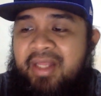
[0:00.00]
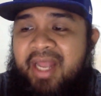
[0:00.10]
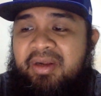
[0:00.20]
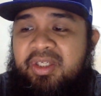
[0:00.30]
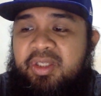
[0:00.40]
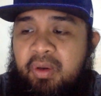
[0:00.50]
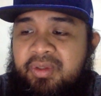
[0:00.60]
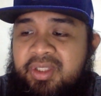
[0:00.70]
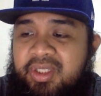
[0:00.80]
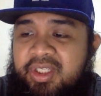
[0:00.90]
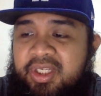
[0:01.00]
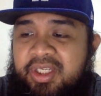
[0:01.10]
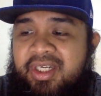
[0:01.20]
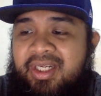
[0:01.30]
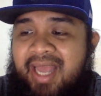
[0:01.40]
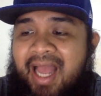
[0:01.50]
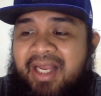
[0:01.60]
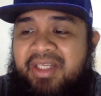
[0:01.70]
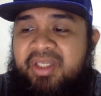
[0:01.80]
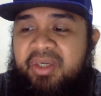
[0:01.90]
Derek Jones Jr.,
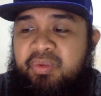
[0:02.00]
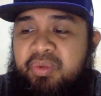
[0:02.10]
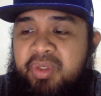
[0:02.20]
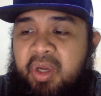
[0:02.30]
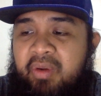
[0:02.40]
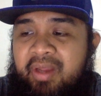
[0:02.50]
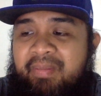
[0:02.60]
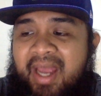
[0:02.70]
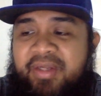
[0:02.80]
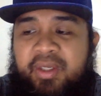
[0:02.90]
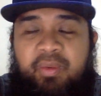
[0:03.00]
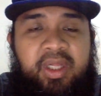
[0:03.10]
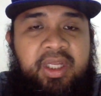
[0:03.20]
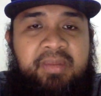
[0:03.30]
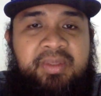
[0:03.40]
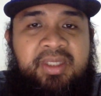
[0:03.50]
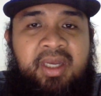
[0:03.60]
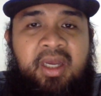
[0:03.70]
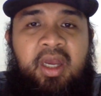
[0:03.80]
Alex Caruso, and Patrick Williams,